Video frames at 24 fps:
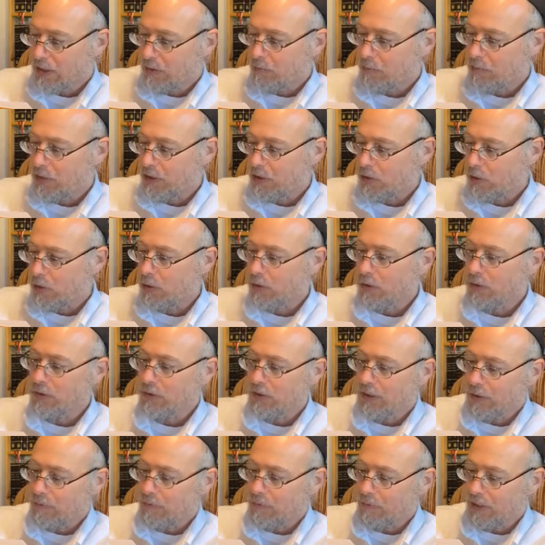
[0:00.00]
Behold,
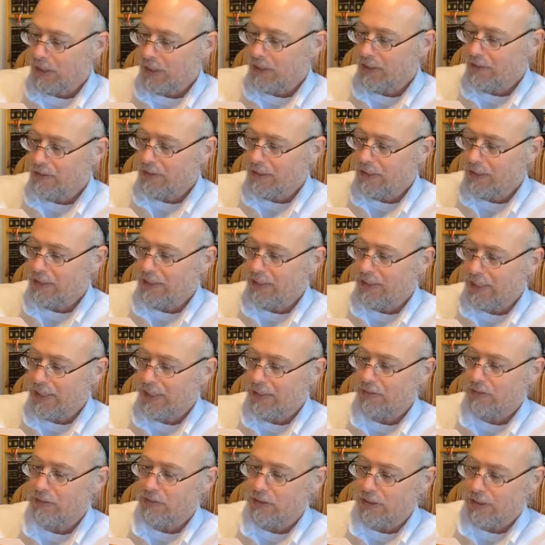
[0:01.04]
they may indeed
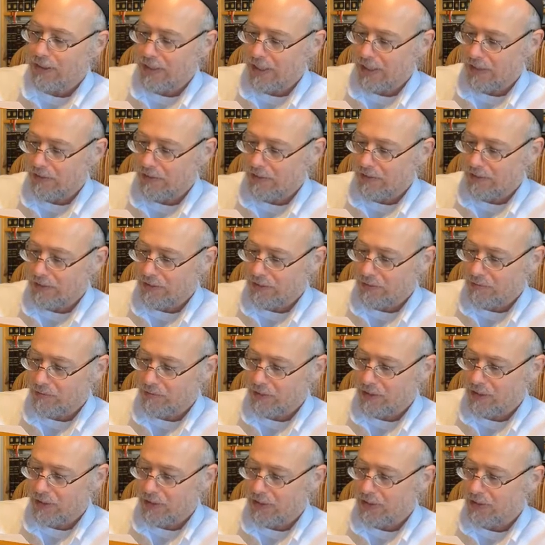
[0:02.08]
gather together,
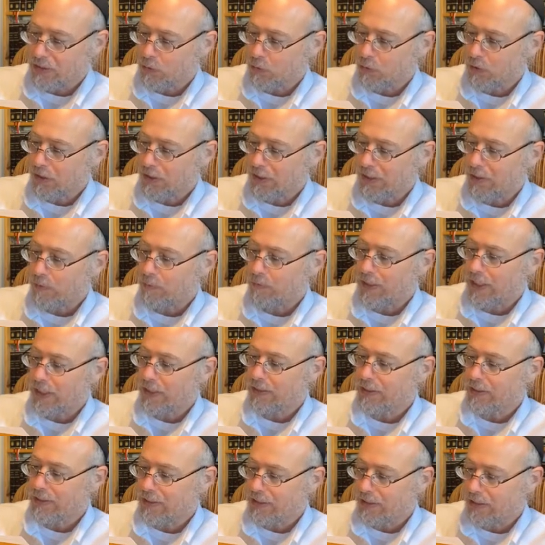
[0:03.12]
but it is without my
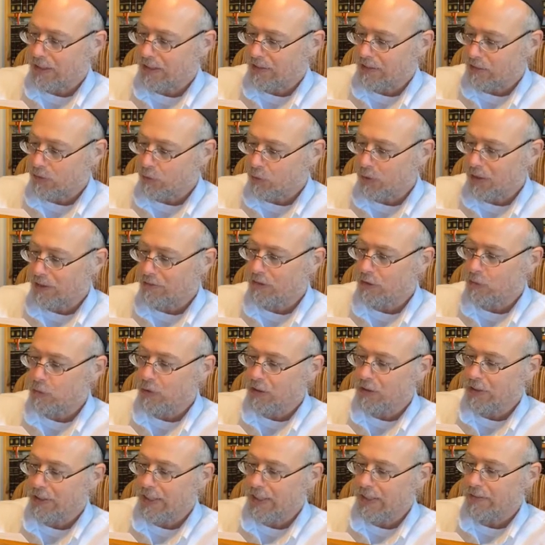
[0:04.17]
consent. Whoever
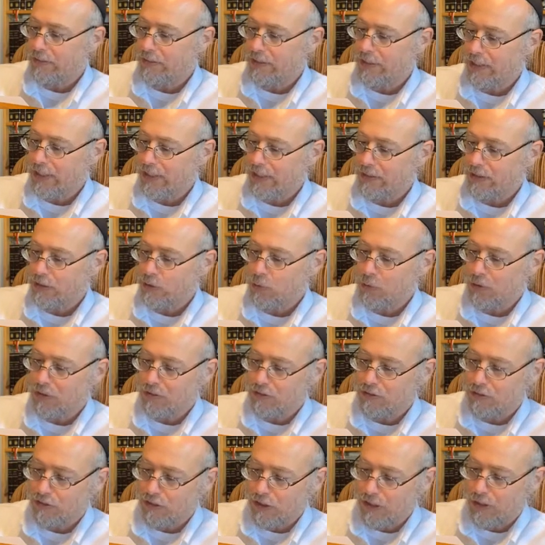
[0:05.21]
will gather against you will
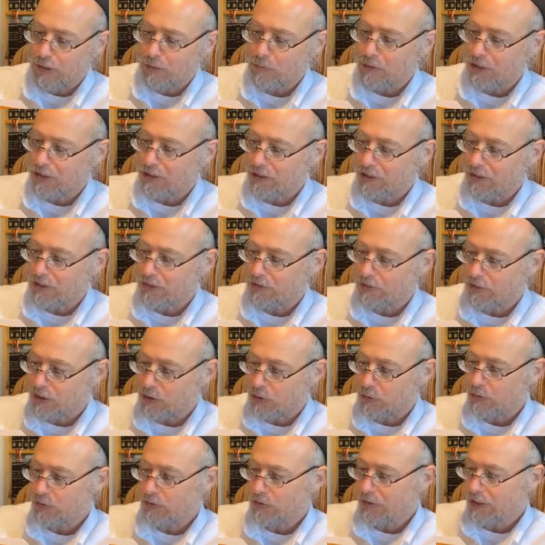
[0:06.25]
fall because of
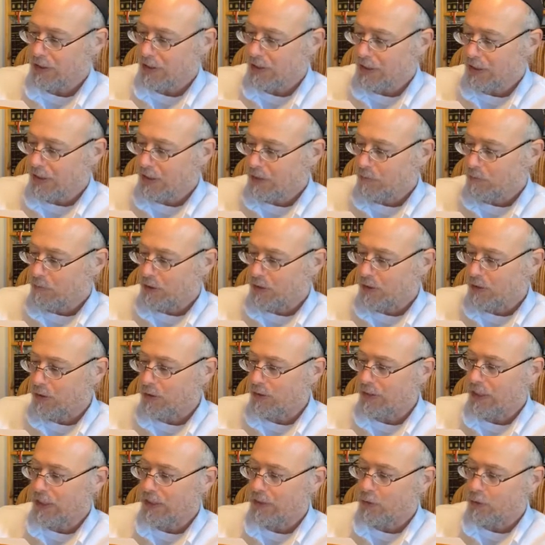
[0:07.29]
you.
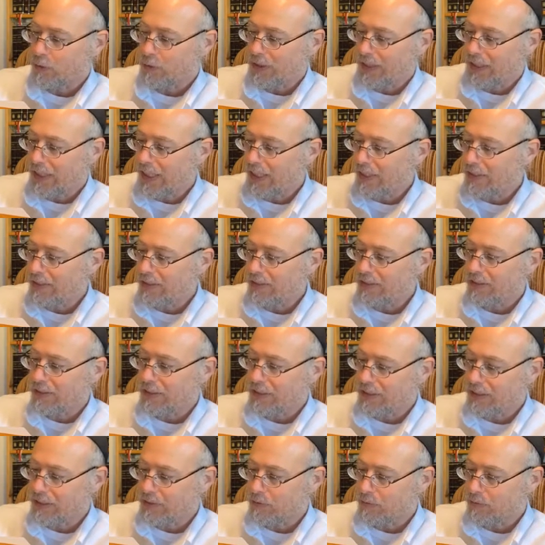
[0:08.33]
Behold, I created the
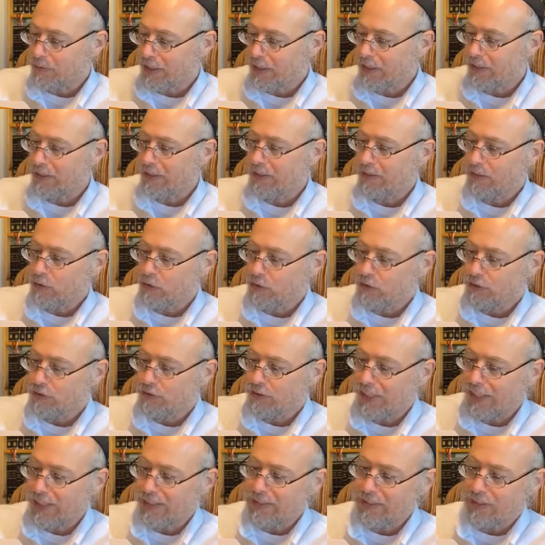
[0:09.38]
smith who
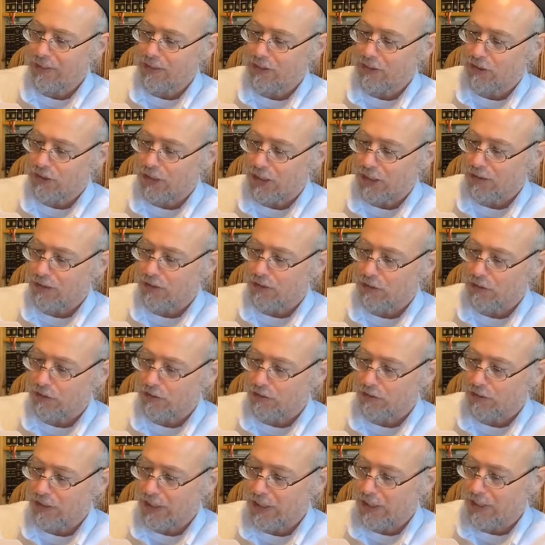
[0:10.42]
fans his charcoal
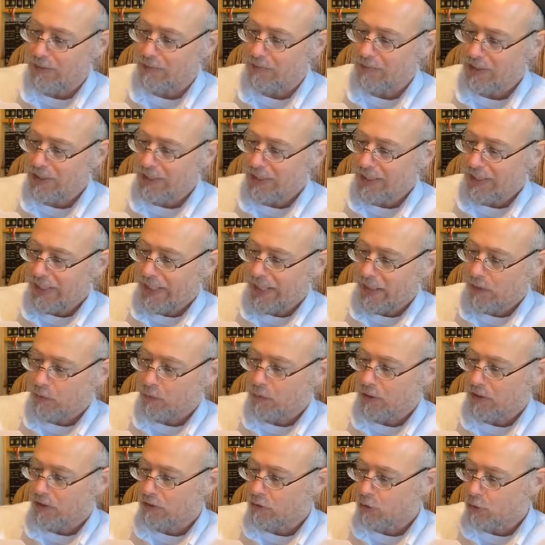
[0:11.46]
flame and
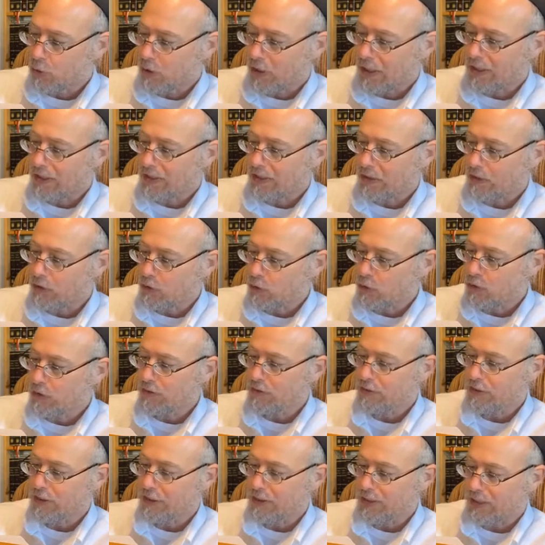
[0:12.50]
withdraws a tool
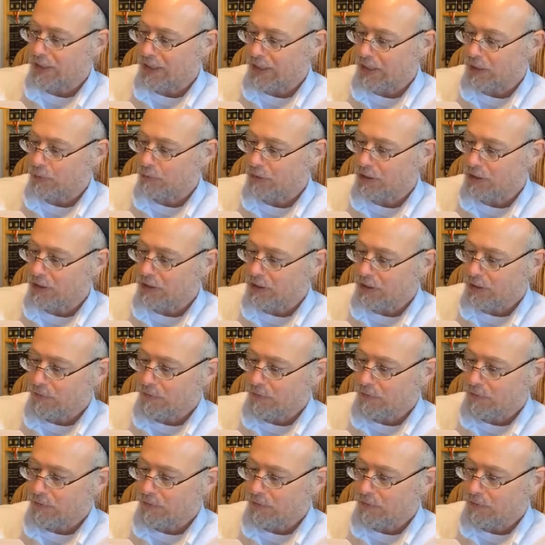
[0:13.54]
for his labor,